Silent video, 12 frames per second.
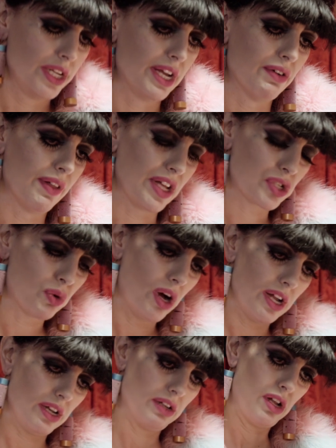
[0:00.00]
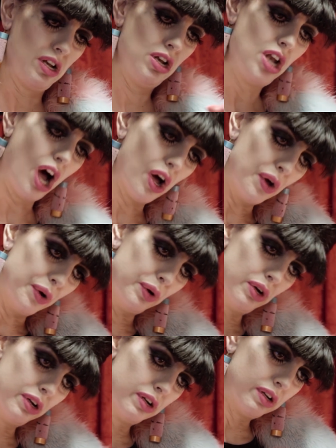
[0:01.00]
Yeah, right, that's quite a low